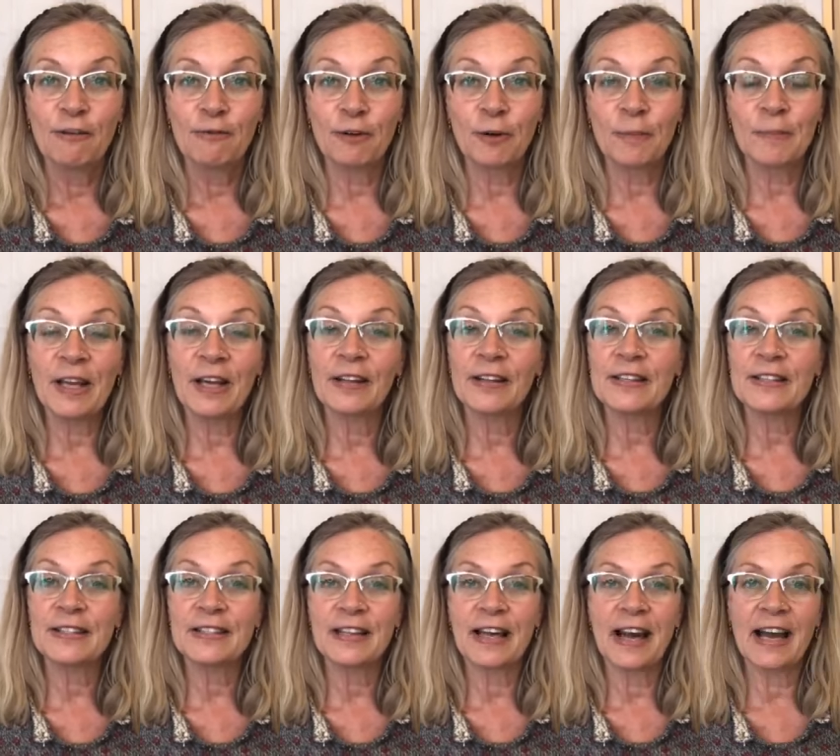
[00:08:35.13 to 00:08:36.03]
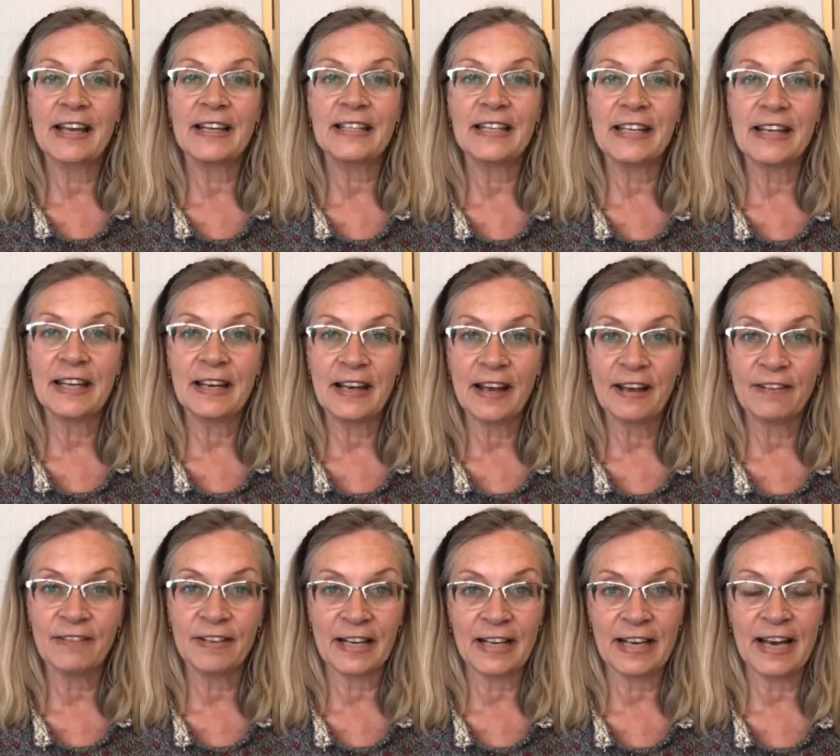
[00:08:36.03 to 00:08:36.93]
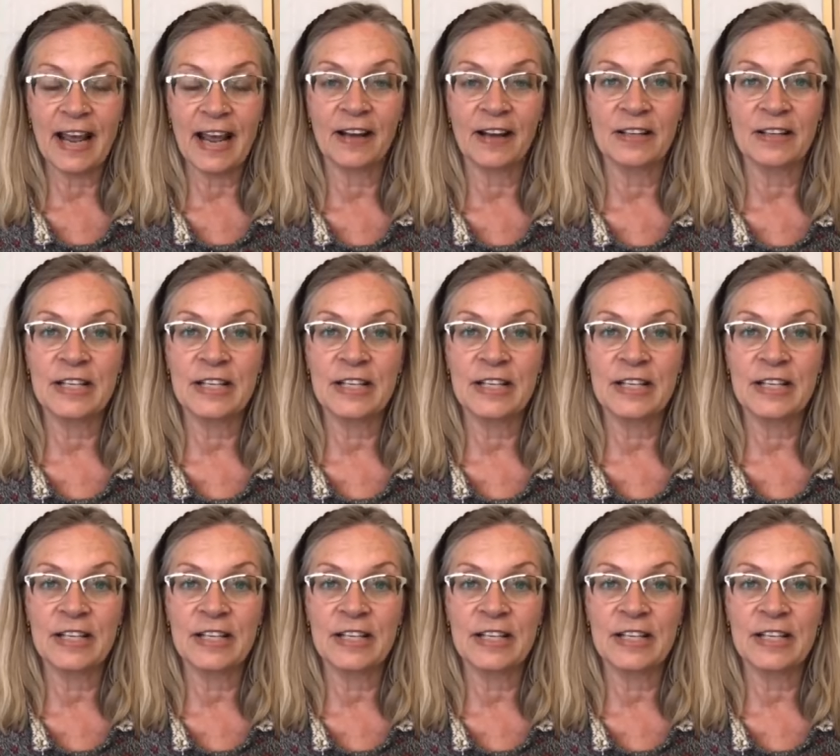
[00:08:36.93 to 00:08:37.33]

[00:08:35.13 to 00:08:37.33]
from the other side in heaven and hell,